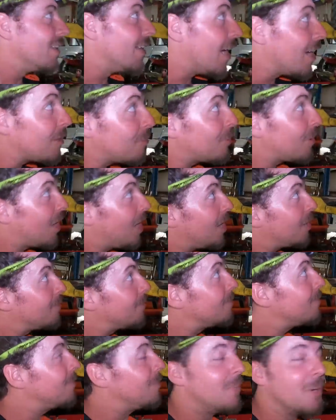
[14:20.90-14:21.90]
not the
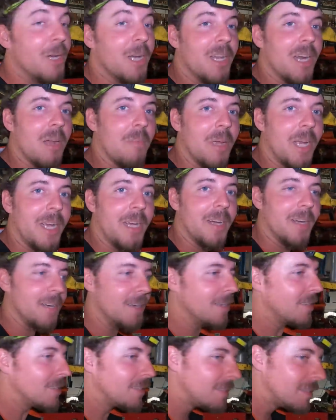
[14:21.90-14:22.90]
problem, but I'm
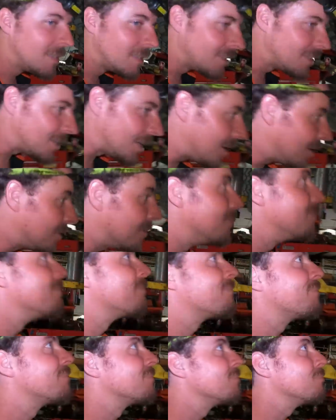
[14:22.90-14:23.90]
here. So
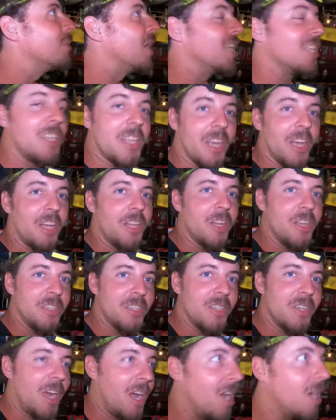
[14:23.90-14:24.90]
basically a
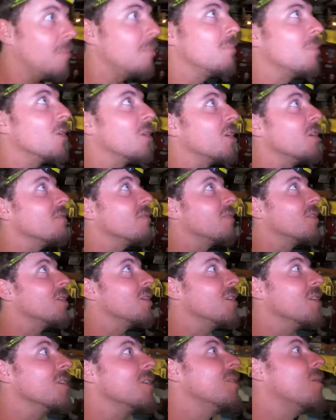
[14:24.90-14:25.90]
clutch job looking
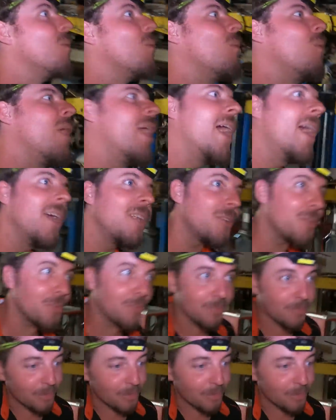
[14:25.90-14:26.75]
for why it's